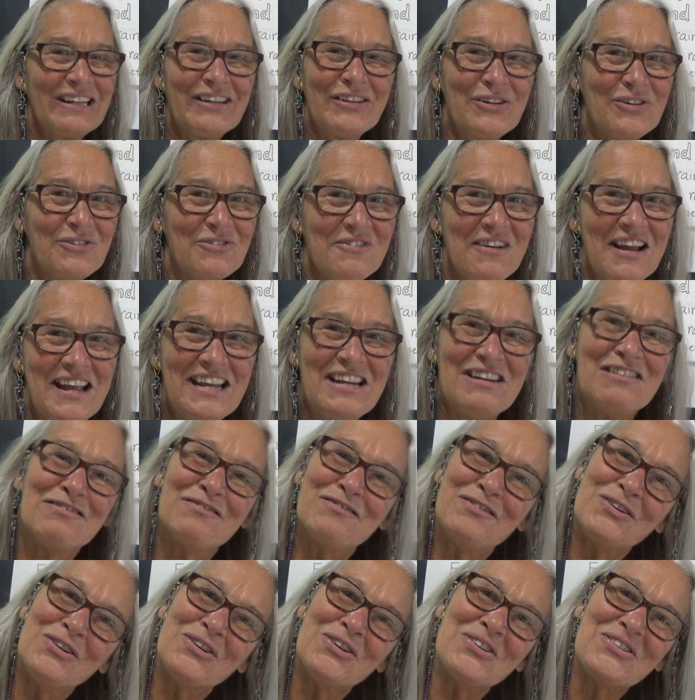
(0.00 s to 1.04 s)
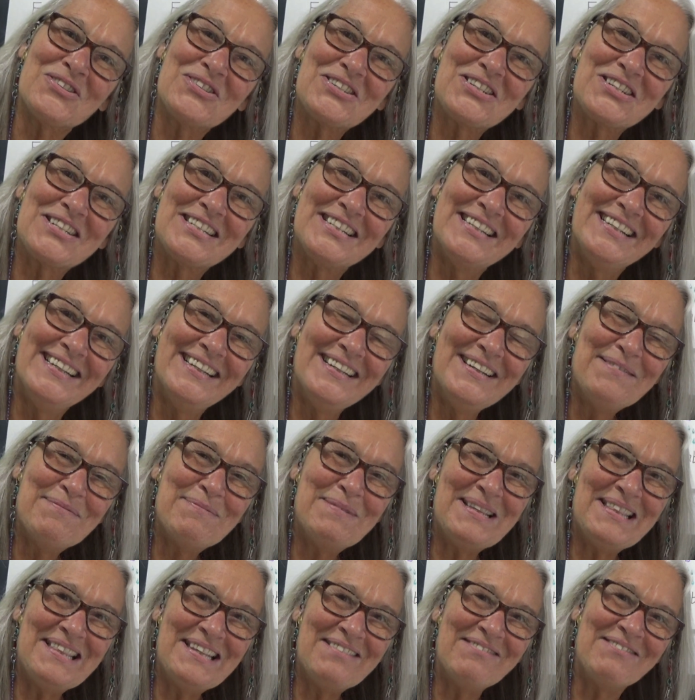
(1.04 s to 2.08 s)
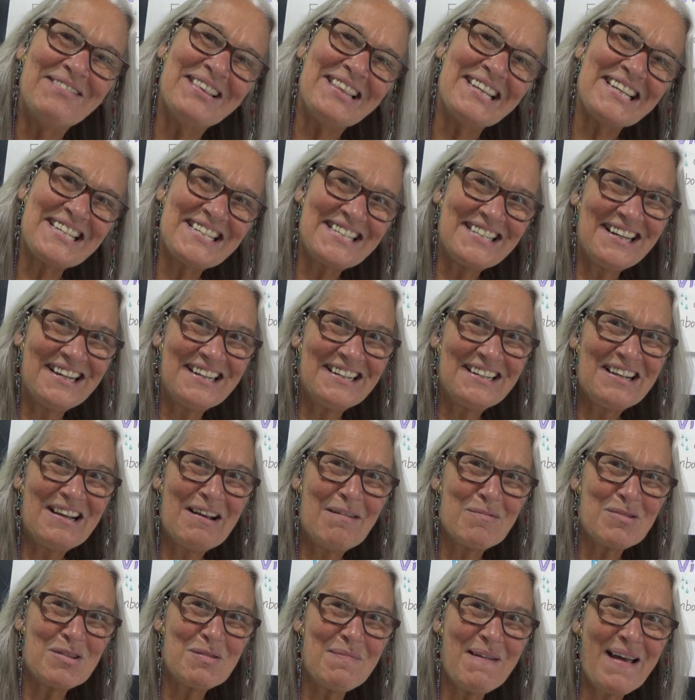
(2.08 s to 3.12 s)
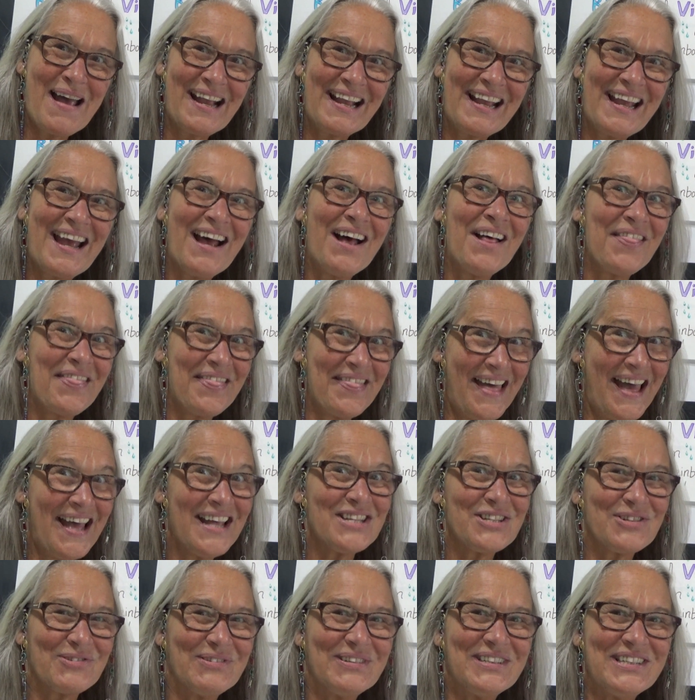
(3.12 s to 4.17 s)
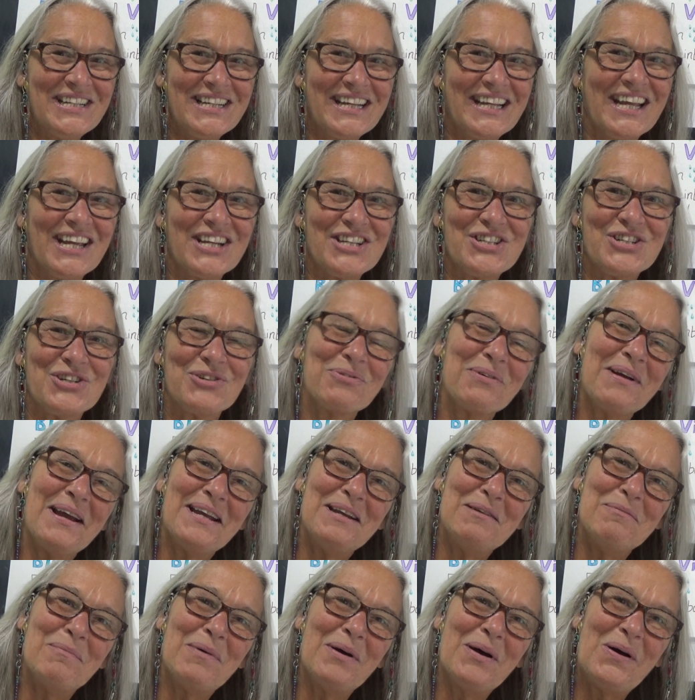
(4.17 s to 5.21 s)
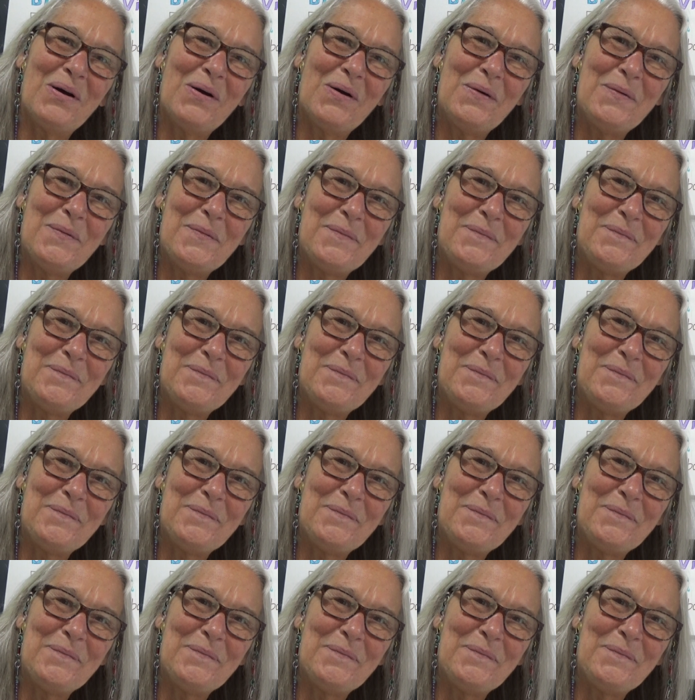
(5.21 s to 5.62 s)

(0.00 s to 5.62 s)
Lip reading: little rain first. But then when the sun comes back out, that's when you get your rainbow.